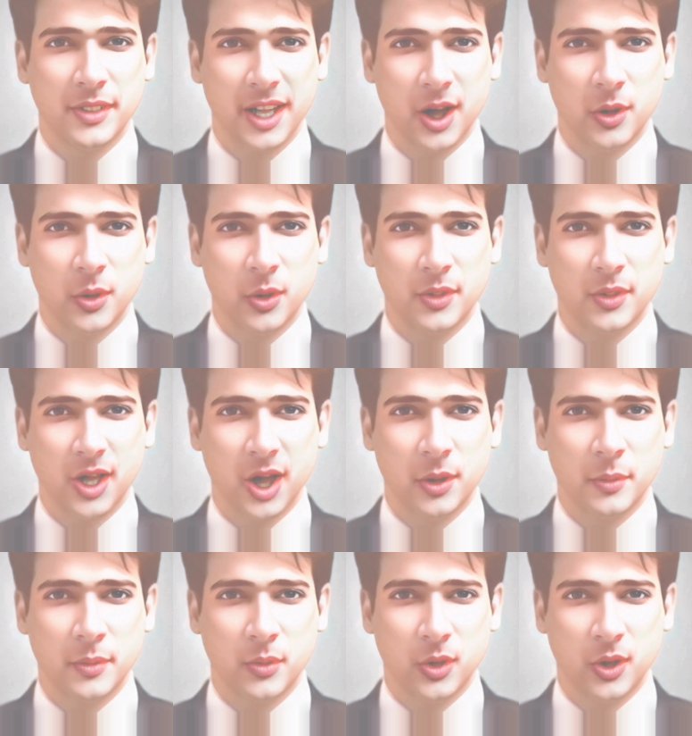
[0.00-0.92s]
Now hold
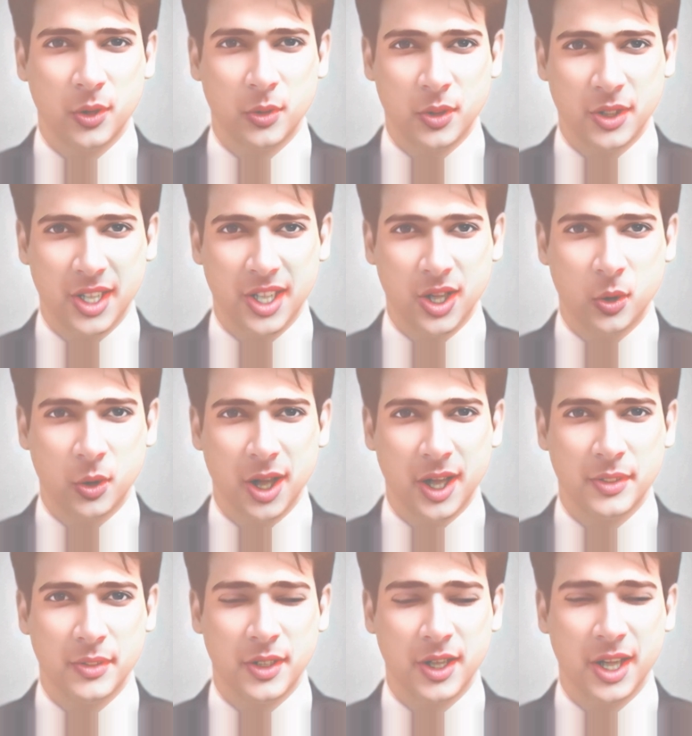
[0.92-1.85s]
on, before you click
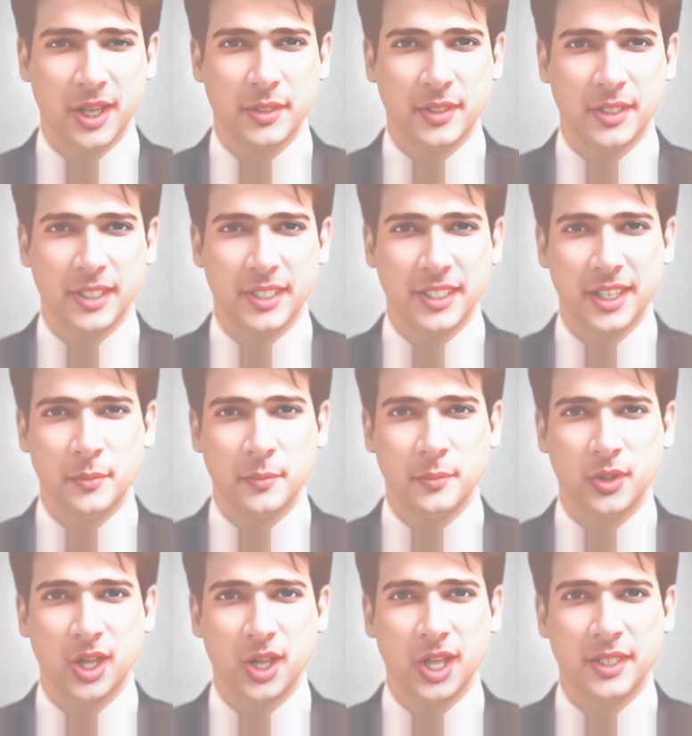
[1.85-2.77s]
away thinking this is
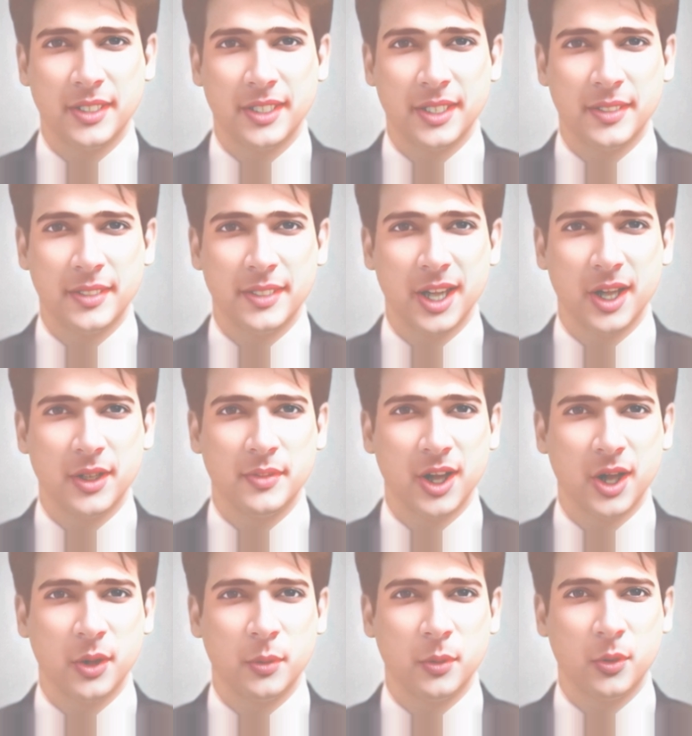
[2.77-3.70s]
some cheesy
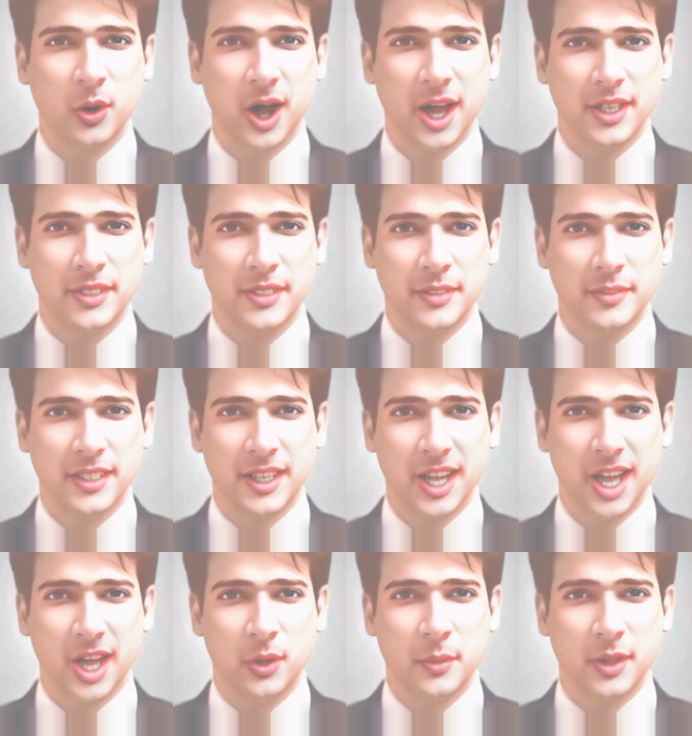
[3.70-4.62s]
self-help rant,
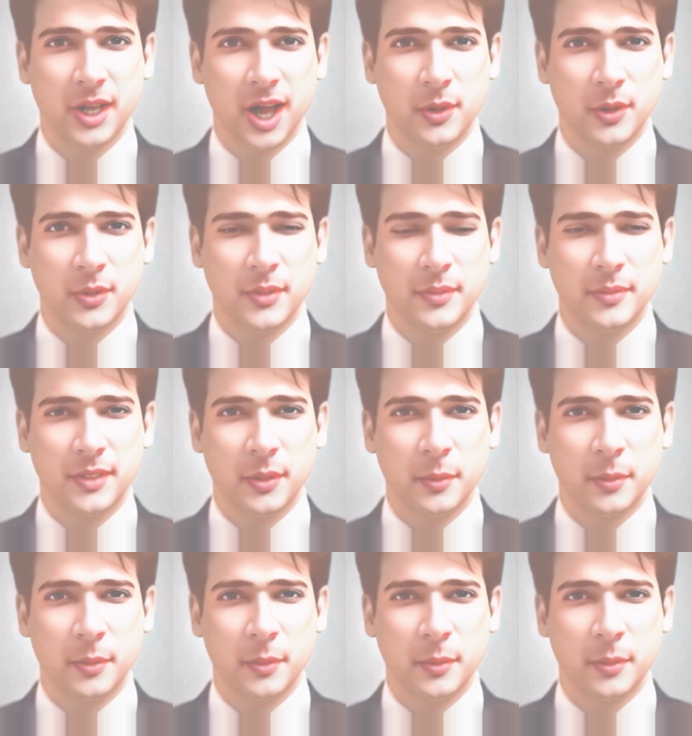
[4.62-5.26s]
hear me out.